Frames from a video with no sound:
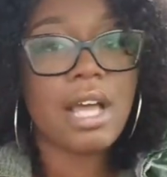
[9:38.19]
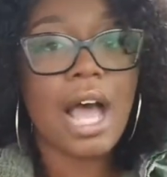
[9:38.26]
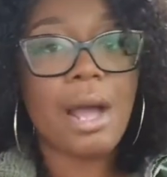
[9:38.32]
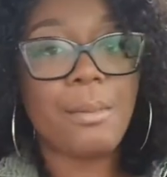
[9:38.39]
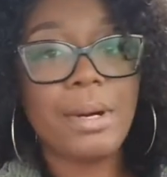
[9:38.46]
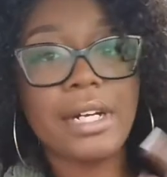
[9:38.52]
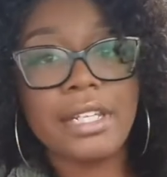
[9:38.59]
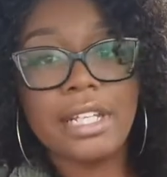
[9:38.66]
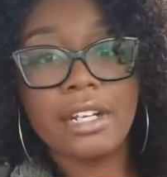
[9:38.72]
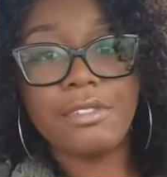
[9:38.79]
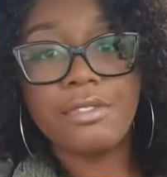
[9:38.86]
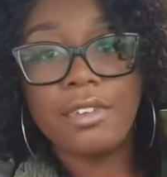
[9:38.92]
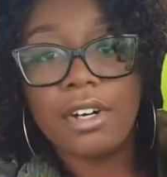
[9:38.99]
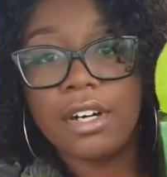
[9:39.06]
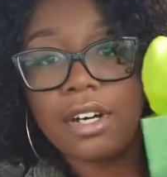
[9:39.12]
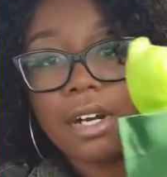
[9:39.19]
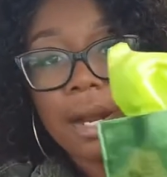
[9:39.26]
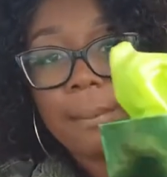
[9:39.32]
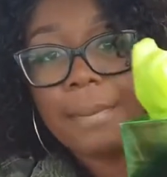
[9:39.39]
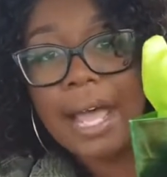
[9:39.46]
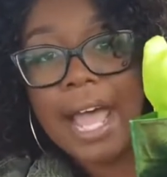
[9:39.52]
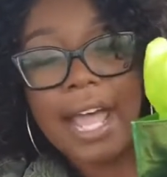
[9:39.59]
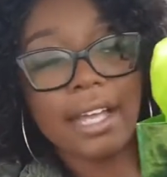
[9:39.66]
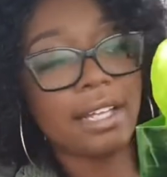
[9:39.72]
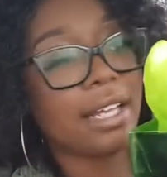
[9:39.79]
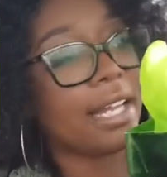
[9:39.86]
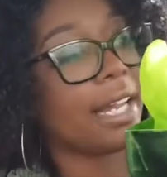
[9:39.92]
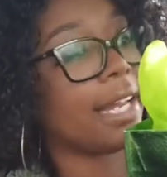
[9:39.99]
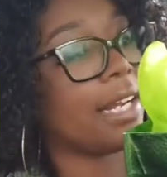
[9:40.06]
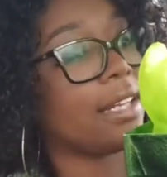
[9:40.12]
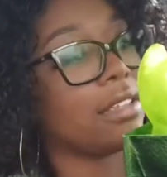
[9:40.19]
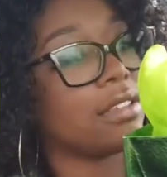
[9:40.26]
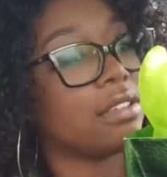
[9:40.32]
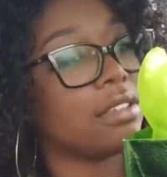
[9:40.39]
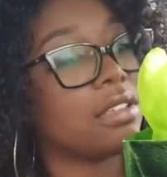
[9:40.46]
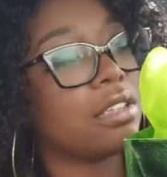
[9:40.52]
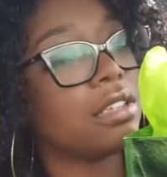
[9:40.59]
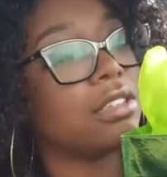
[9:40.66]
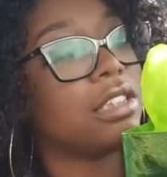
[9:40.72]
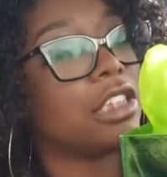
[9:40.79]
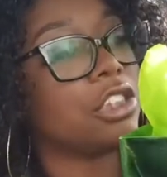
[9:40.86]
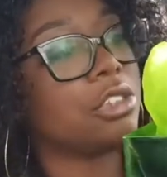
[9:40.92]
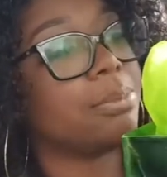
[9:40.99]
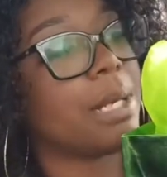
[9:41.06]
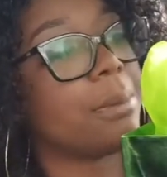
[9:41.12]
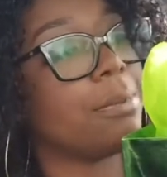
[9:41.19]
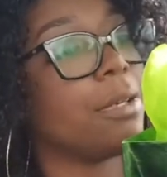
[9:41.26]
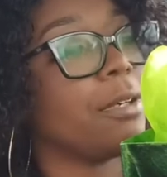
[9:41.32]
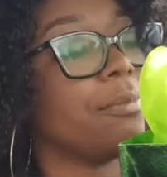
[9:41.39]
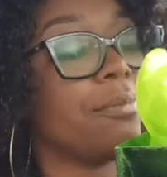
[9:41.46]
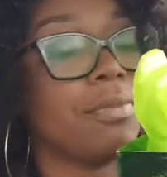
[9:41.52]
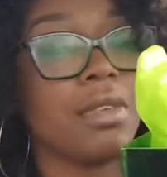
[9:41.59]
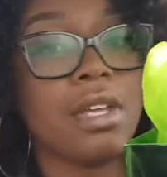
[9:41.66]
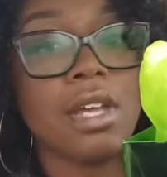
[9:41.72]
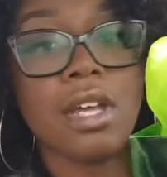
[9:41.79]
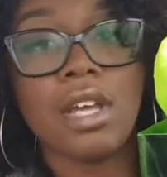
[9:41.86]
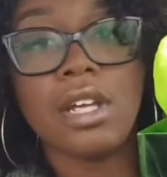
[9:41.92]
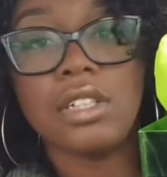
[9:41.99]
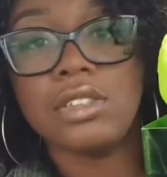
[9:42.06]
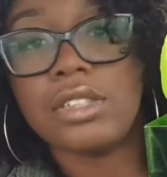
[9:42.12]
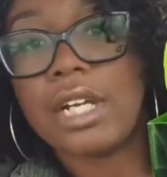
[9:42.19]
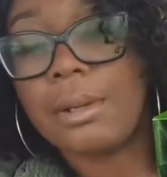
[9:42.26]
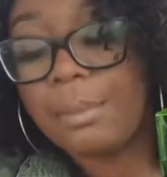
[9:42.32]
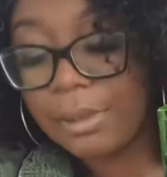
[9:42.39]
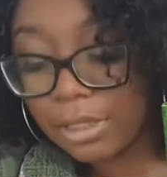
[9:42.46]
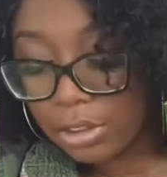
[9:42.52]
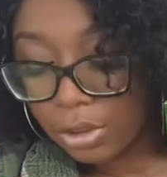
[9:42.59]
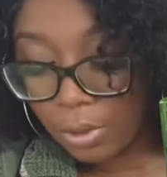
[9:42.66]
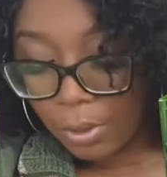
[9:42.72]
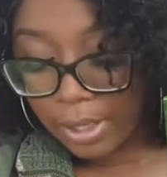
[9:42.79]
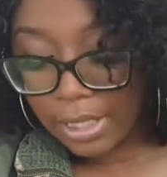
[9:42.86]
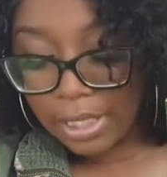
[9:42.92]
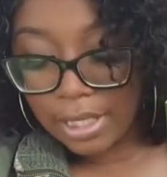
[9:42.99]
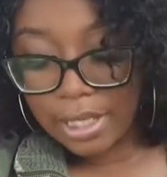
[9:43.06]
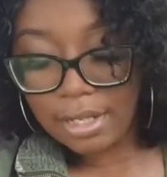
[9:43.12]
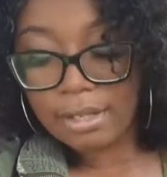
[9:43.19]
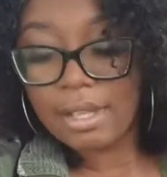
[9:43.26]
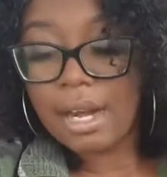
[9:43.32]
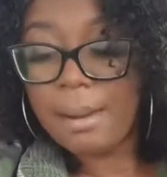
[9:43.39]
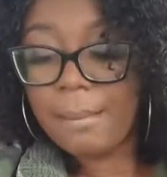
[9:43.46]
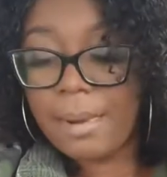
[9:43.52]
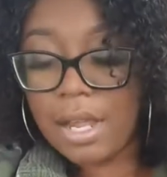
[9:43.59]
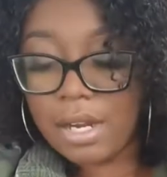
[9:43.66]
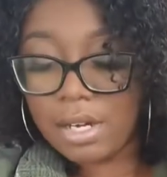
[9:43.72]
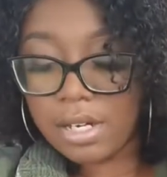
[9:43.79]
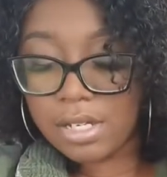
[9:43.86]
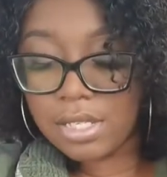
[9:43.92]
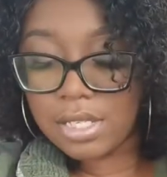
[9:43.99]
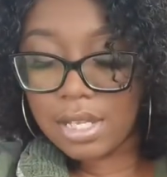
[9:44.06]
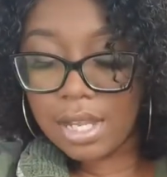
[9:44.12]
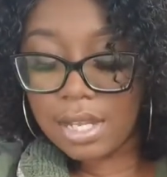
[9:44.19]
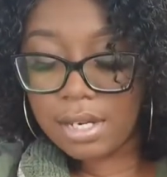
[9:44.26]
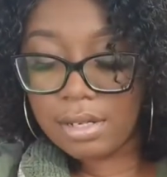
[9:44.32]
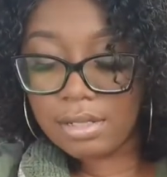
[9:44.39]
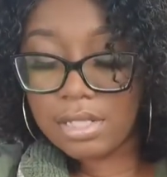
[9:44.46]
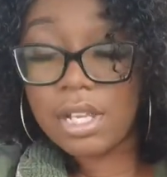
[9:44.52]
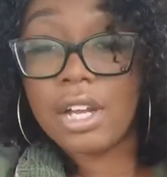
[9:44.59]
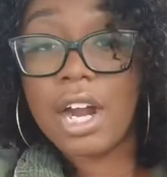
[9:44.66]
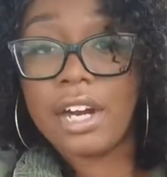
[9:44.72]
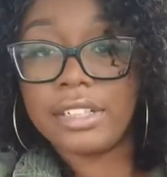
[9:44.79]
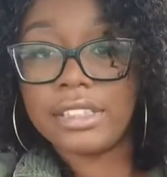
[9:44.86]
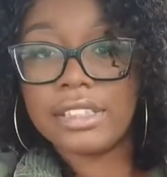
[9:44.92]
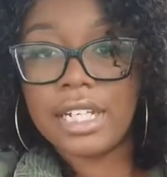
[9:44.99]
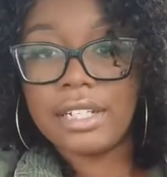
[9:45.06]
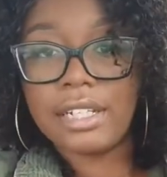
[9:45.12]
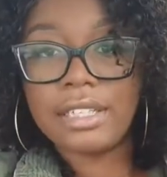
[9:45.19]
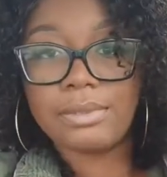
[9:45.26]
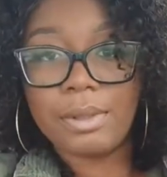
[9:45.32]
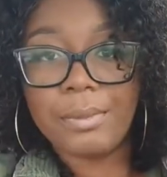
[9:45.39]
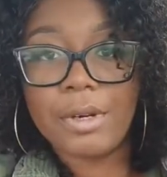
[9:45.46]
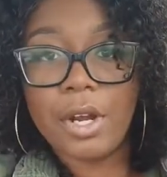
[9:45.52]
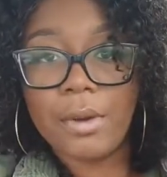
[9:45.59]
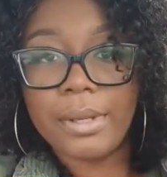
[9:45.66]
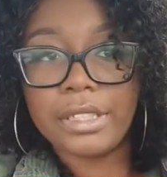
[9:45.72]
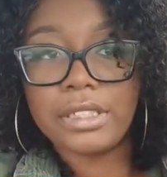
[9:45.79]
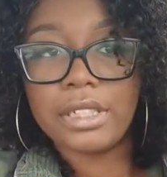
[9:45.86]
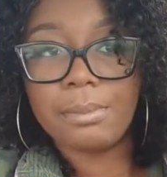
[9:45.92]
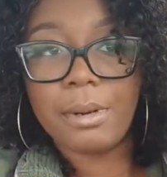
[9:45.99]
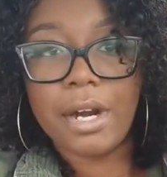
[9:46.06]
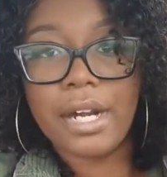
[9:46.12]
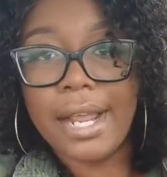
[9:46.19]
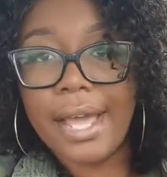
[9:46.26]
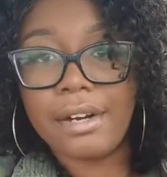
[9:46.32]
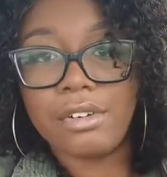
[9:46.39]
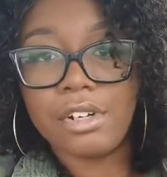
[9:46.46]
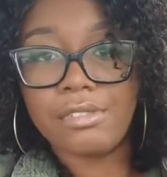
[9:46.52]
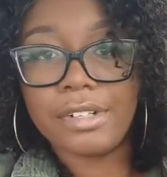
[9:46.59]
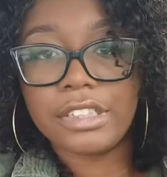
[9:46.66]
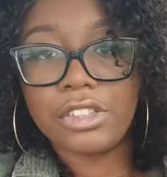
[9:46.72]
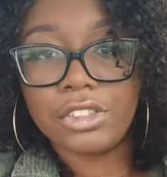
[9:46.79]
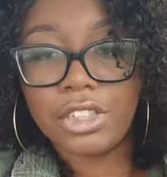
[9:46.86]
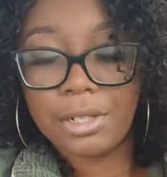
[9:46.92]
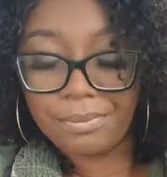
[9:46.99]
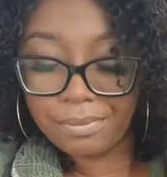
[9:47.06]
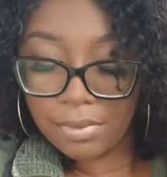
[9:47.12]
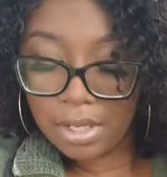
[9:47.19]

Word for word: I went in there for a bag and tissue paper so I can put the toy in here that I bought her son, Sahara's son. That's where we're going to the party. I don't know if I told y'all.